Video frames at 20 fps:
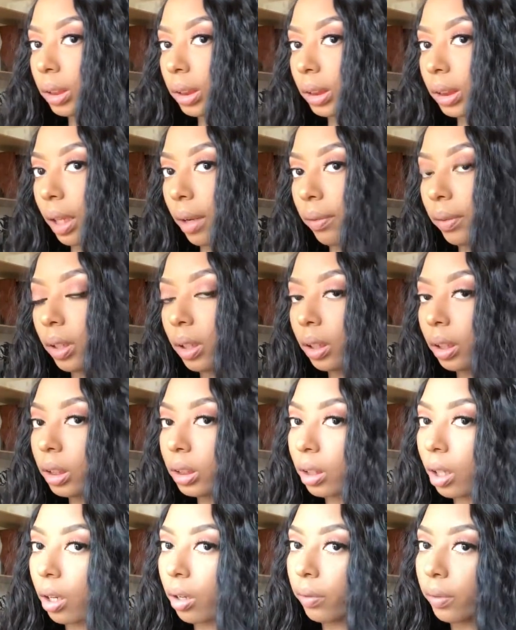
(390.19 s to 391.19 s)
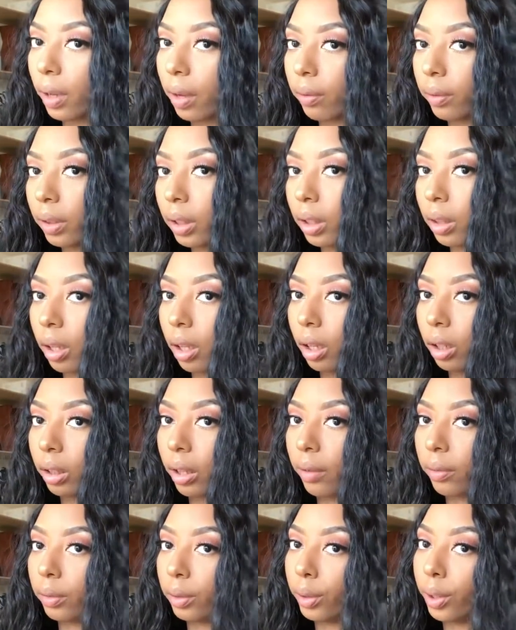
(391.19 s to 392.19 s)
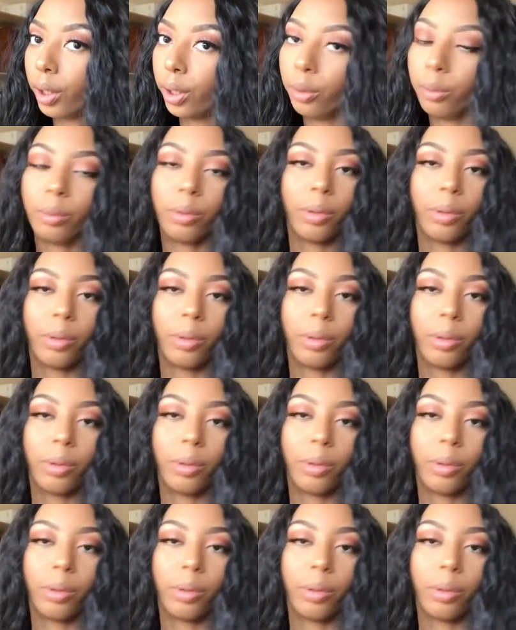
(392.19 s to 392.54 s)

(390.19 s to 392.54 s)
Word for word: definitely soft, definitely thick, definitely cute.